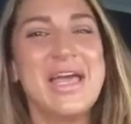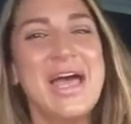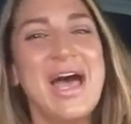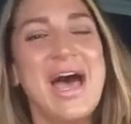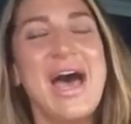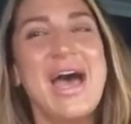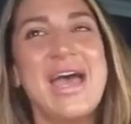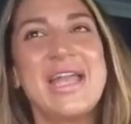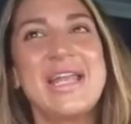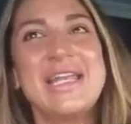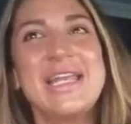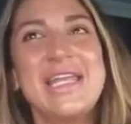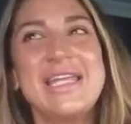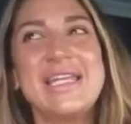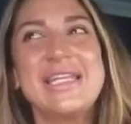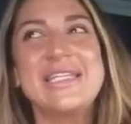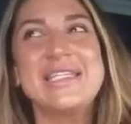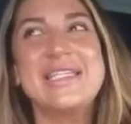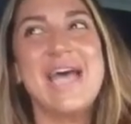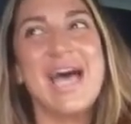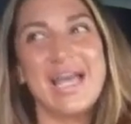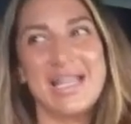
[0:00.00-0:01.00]
I did
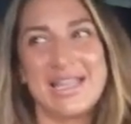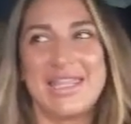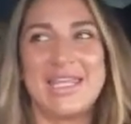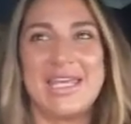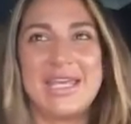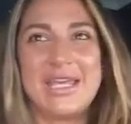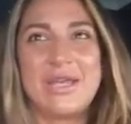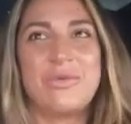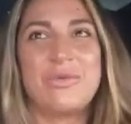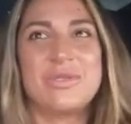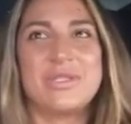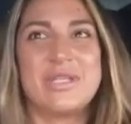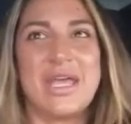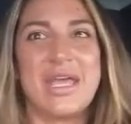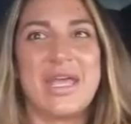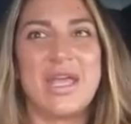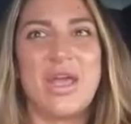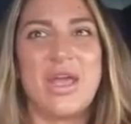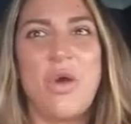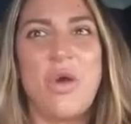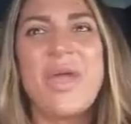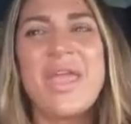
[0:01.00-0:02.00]
not think it was
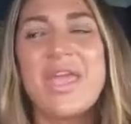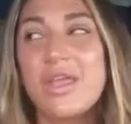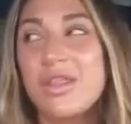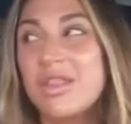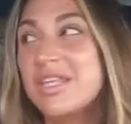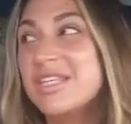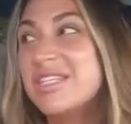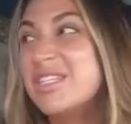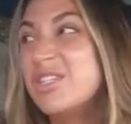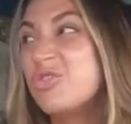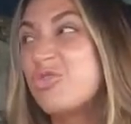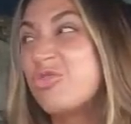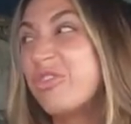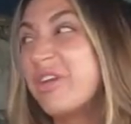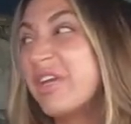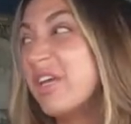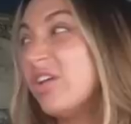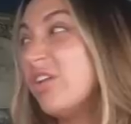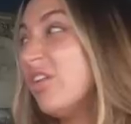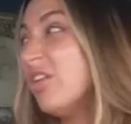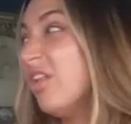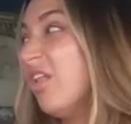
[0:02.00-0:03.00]
like, oh wait, this is
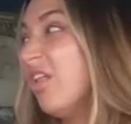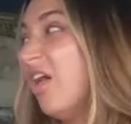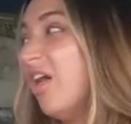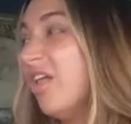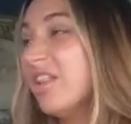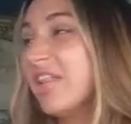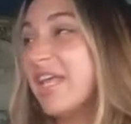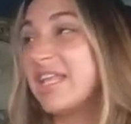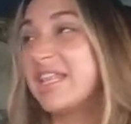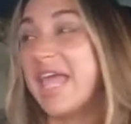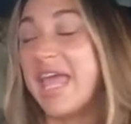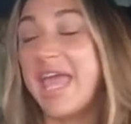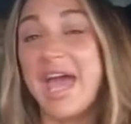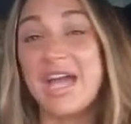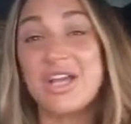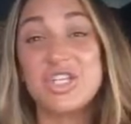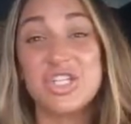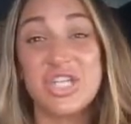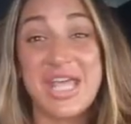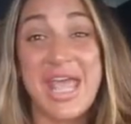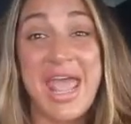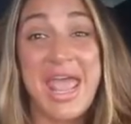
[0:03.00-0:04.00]
real. Like, they
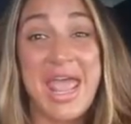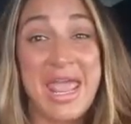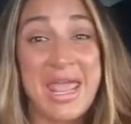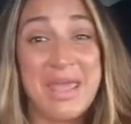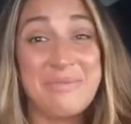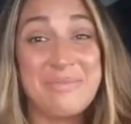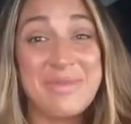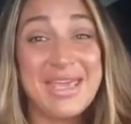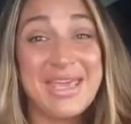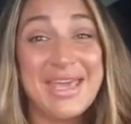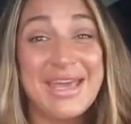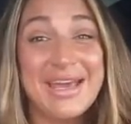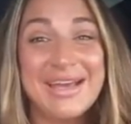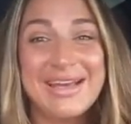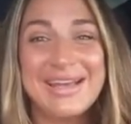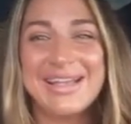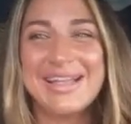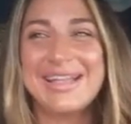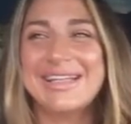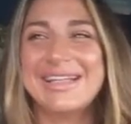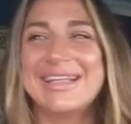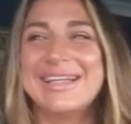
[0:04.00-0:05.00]
actually hate me.
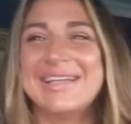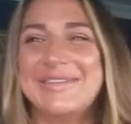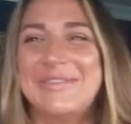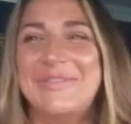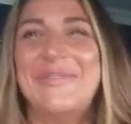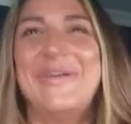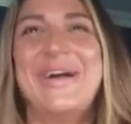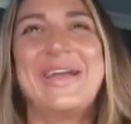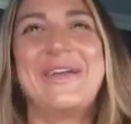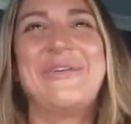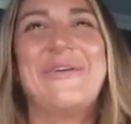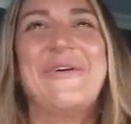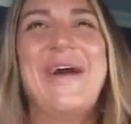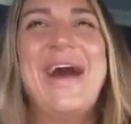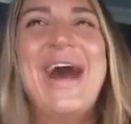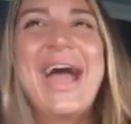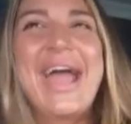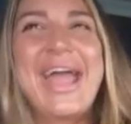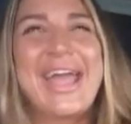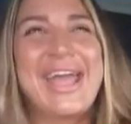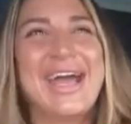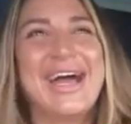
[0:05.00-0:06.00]
Like,
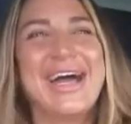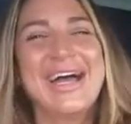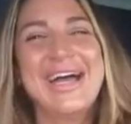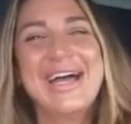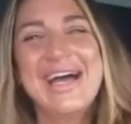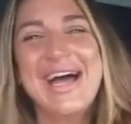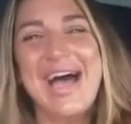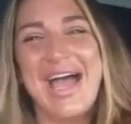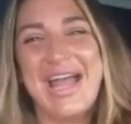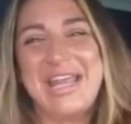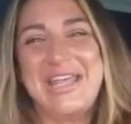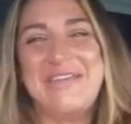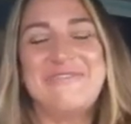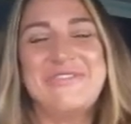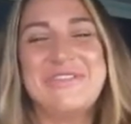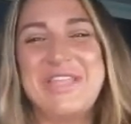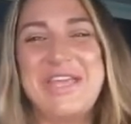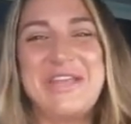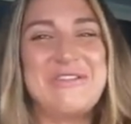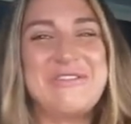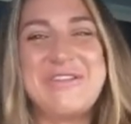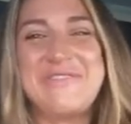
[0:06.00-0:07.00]
why?
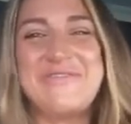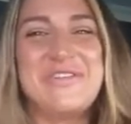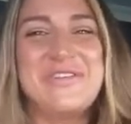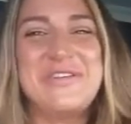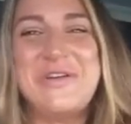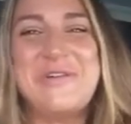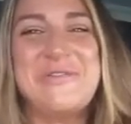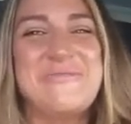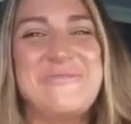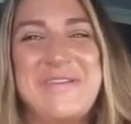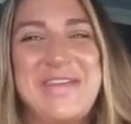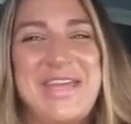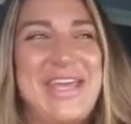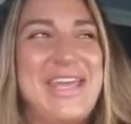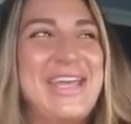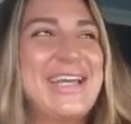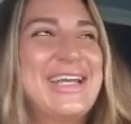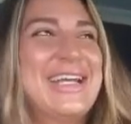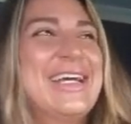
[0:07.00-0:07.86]
They don't even know me.